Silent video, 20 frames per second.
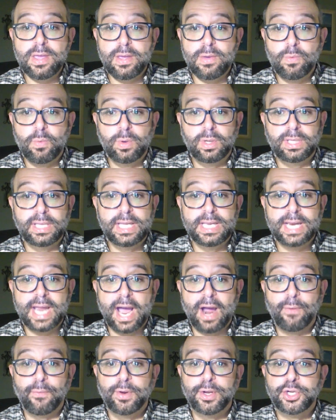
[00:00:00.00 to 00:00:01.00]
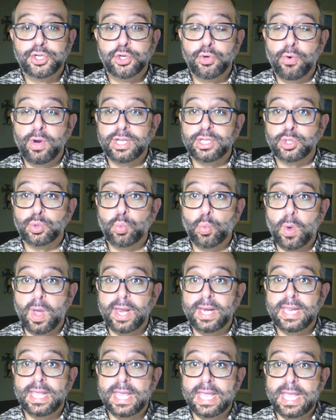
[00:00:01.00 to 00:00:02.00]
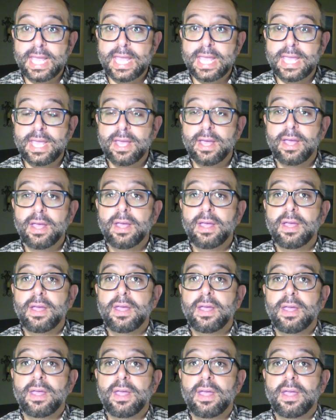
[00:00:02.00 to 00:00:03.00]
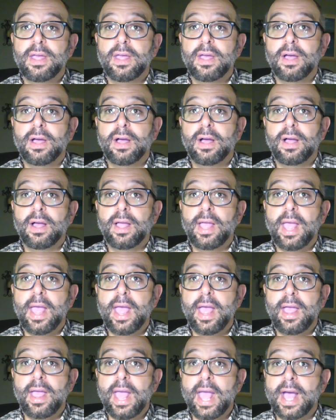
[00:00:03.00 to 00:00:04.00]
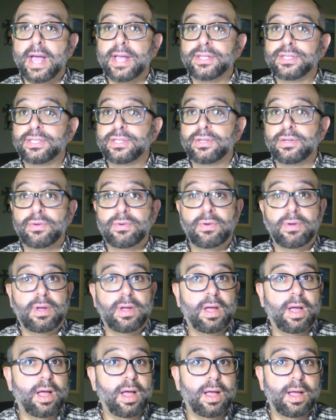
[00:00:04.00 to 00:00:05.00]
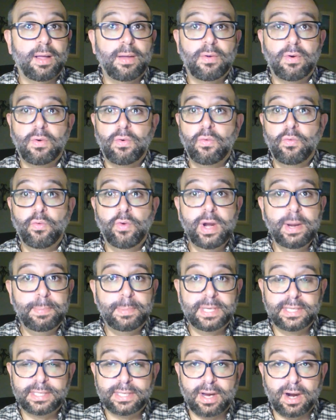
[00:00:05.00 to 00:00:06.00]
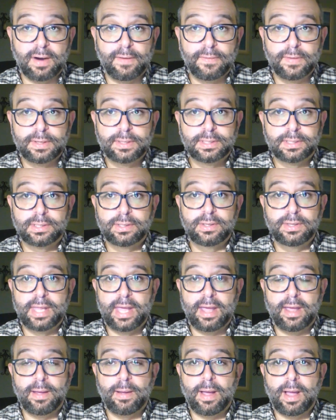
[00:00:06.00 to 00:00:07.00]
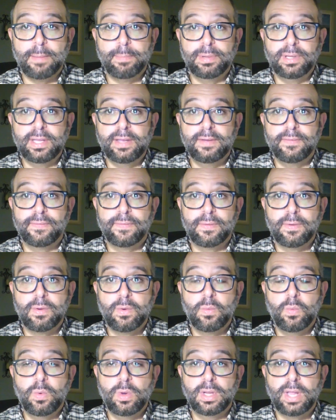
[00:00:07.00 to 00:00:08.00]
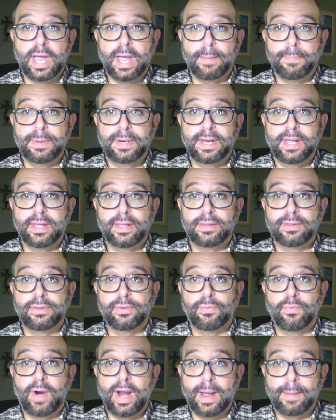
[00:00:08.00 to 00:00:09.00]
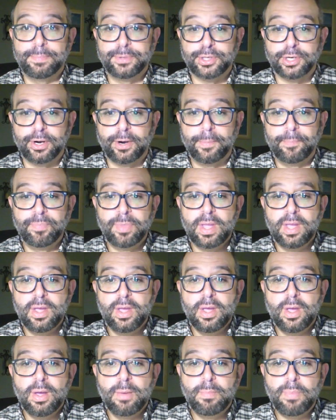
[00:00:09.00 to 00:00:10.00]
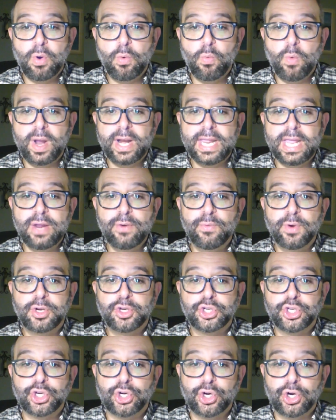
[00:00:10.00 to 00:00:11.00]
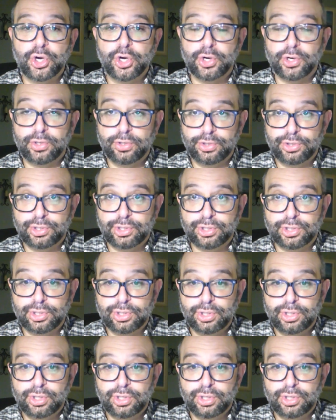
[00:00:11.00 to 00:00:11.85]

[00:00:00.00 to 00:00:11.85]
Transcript: will he not rejoice when he has reaped his harvest? And that, I believe, will happen at the rapture. But when he returns,